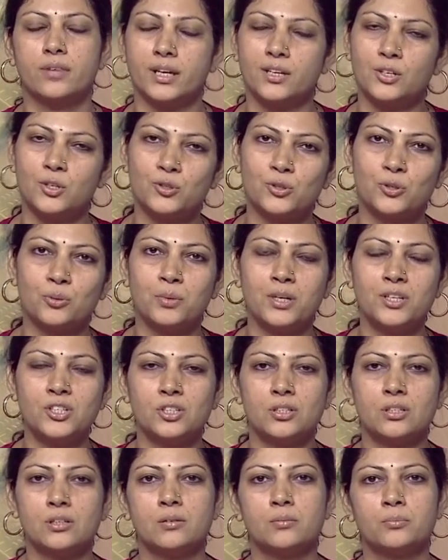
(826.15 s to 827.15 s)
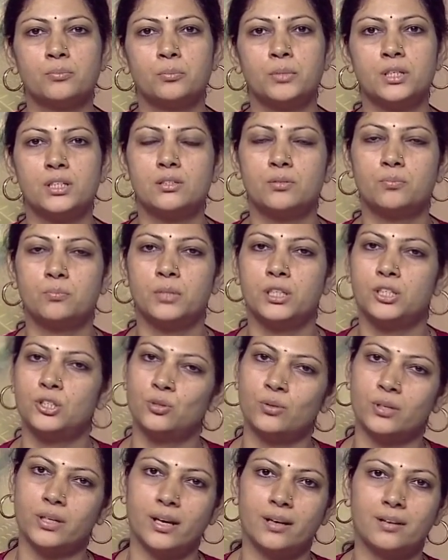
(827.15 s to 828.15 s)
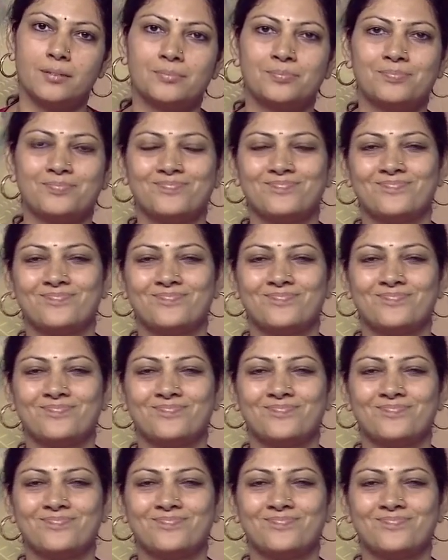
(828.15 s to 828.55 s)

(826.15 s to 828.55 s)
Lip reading: Thank you so much. Meet you again.